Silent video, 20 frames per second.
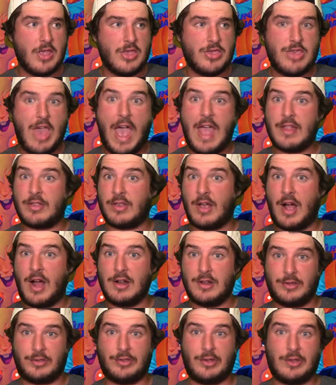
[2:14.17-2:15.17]
that it's
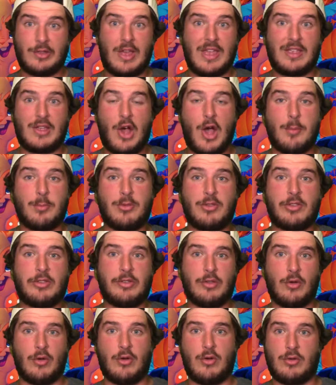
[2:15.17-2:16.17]
honestly like
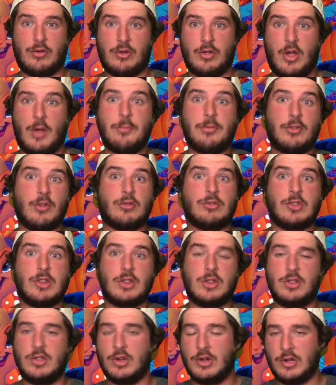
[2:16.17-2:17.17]
absurd. Absurdly
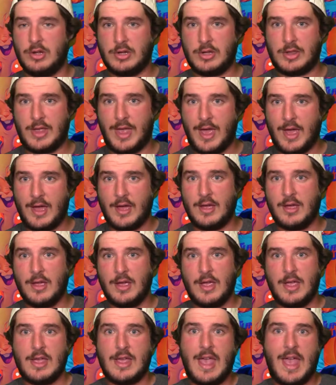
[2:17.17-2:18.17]
good, yeah.
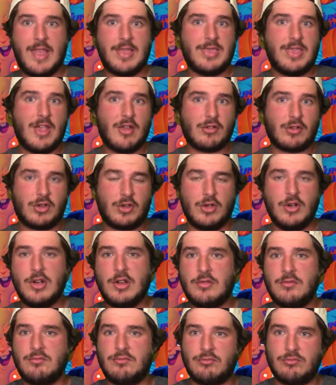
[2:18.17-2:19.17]
And they're
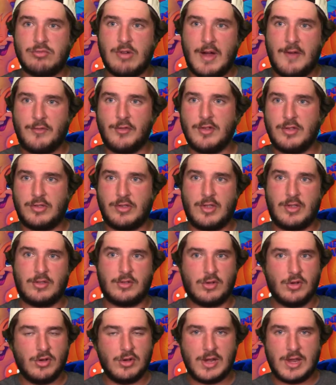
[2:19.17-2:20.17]
good references,
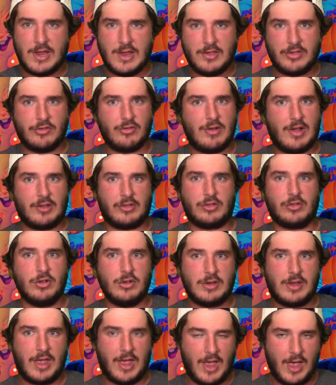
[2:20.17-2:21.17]
good Easter eggs,
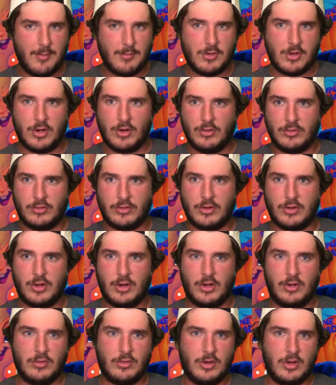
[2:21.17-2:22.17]
good cameos, you
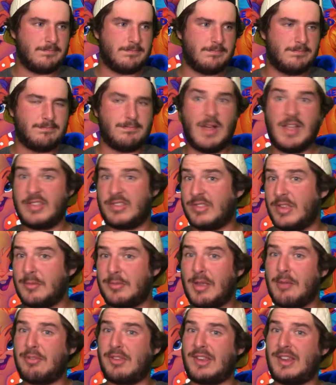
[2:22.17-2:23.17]
know. But
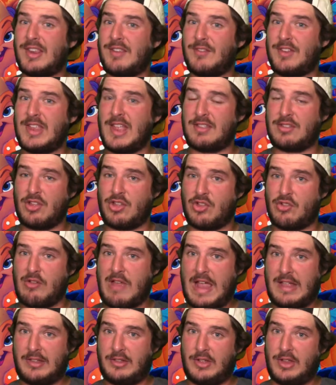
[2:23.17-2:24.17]
sometimes it can even get
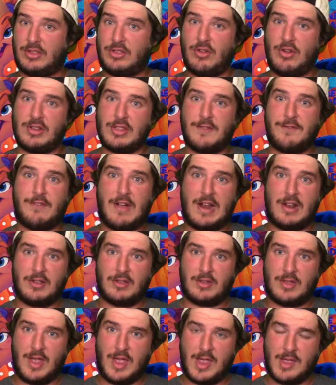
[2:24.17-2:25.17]
distracting. Like during the final
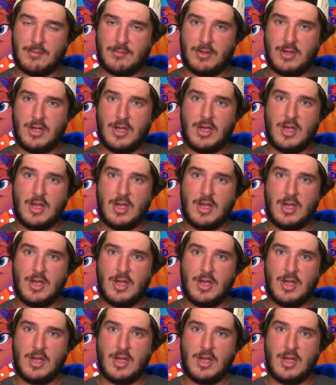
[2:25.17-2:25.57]
game,